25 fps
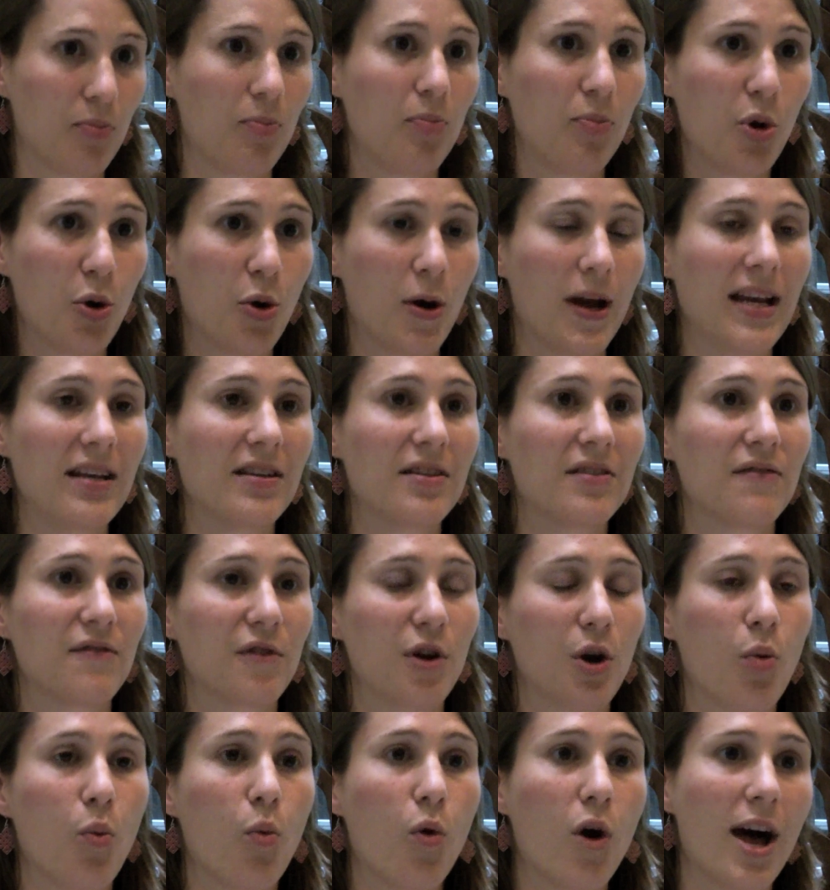point
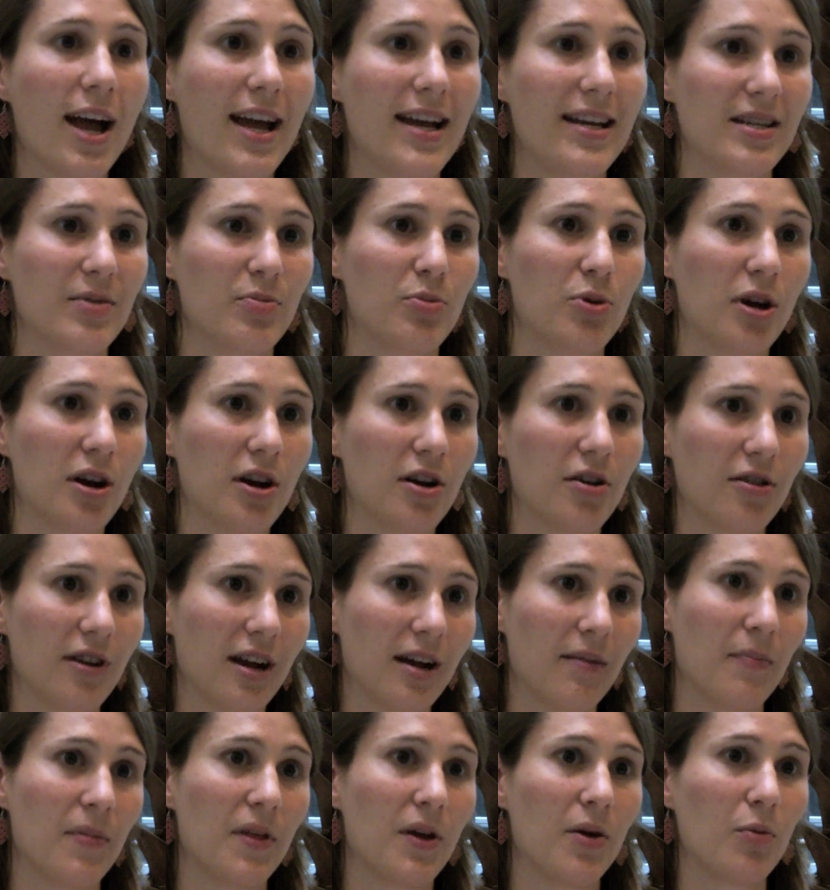for a wider
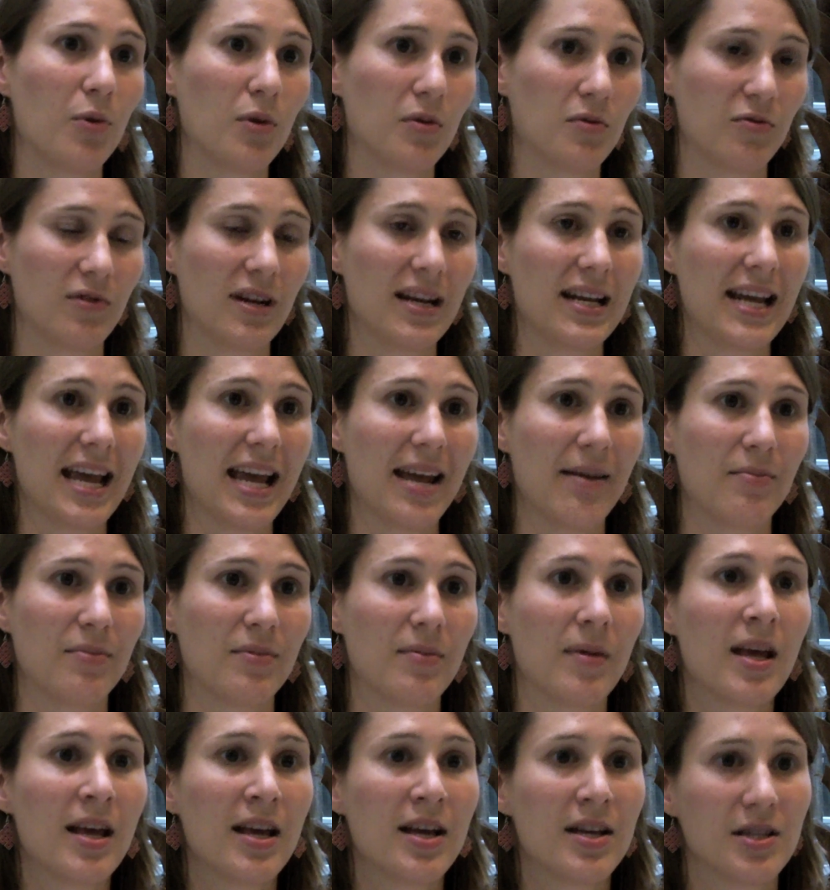program that would really aim
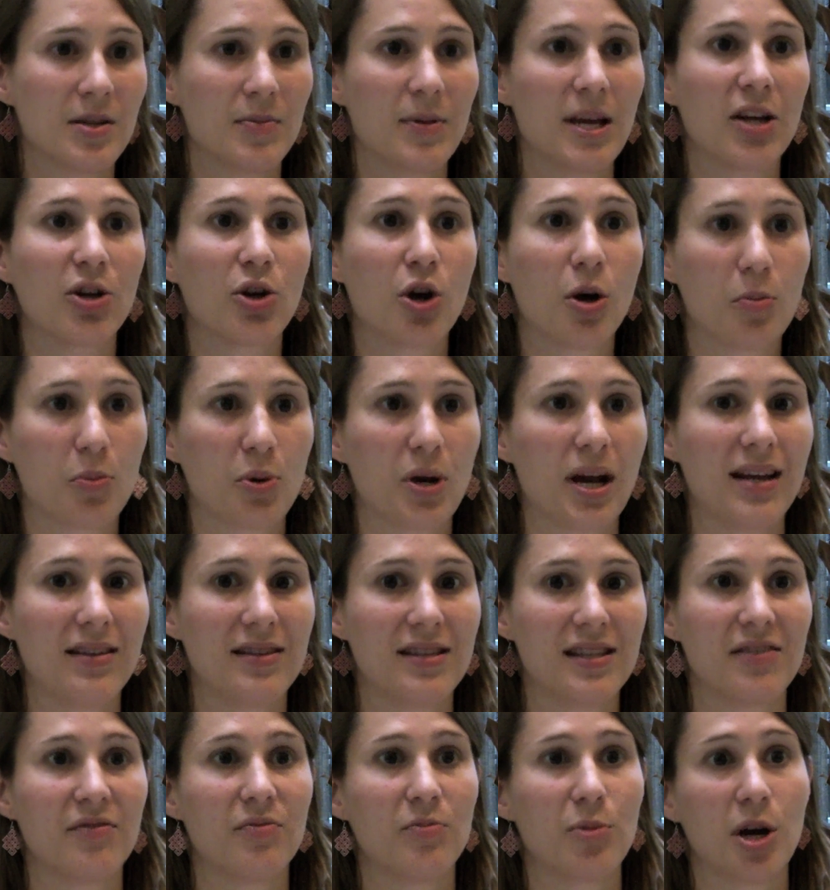to be a
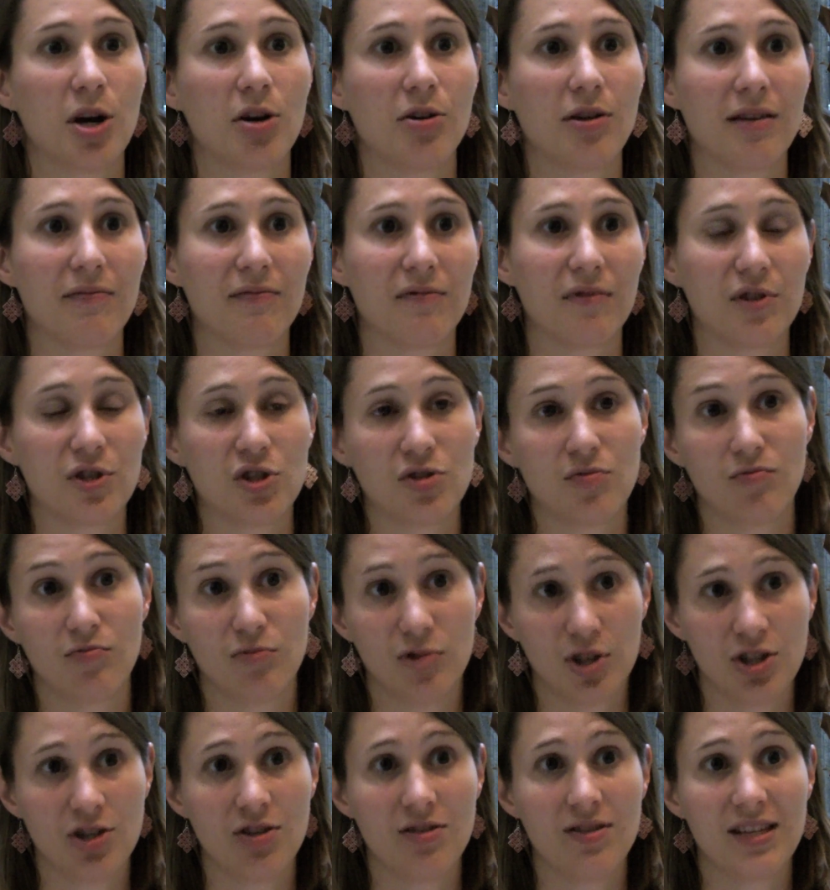comprehensive program for
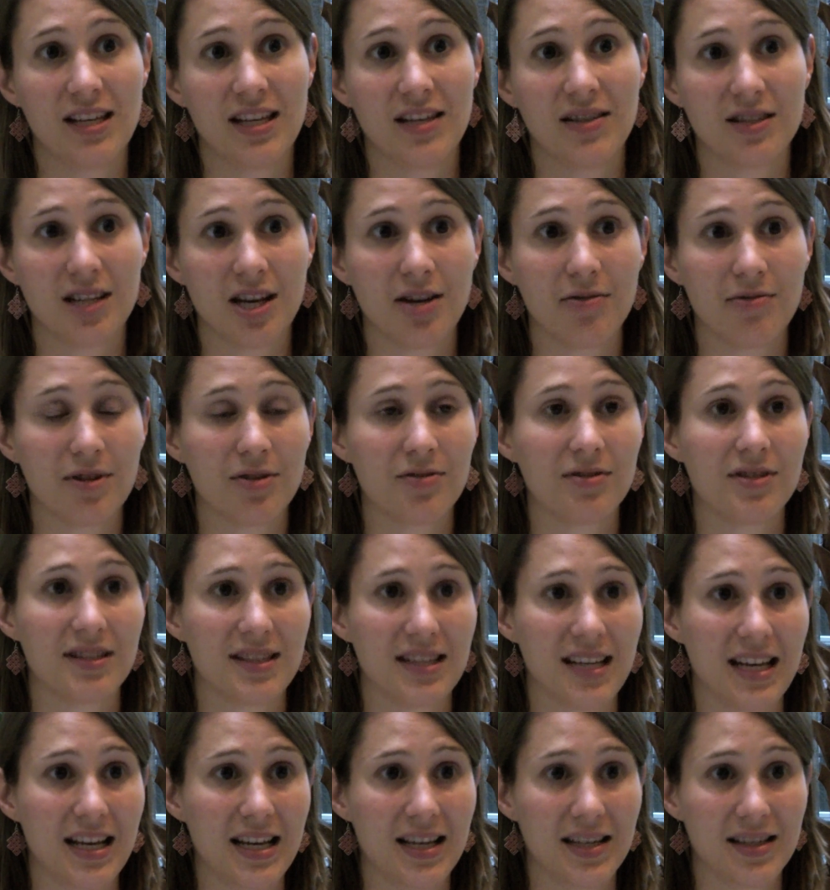reducing diarrheal
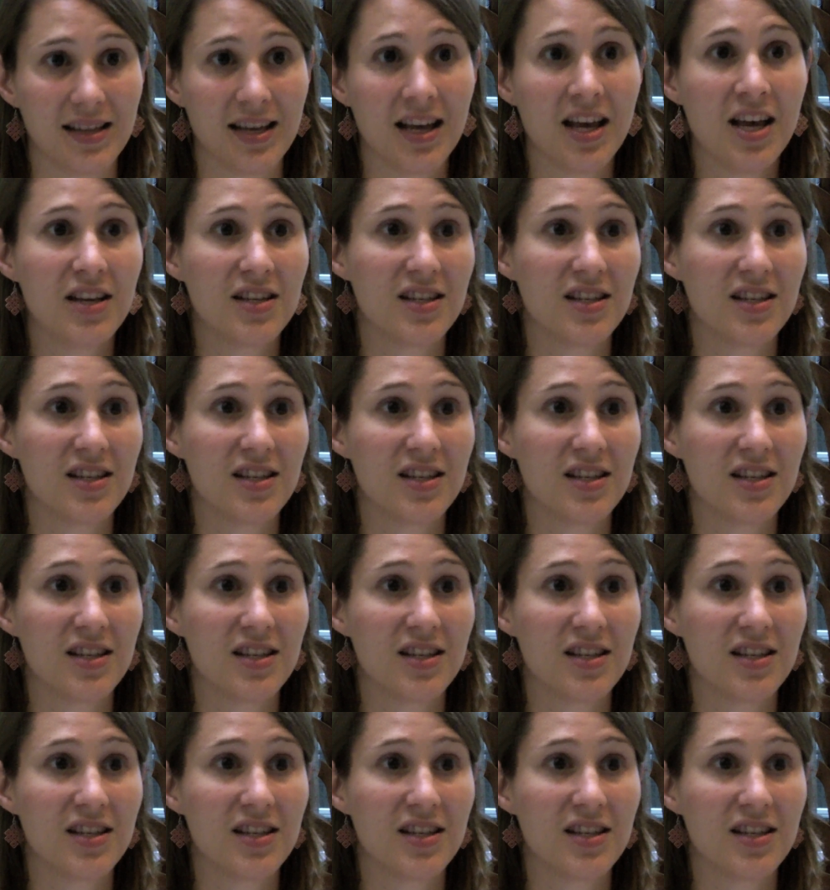disease.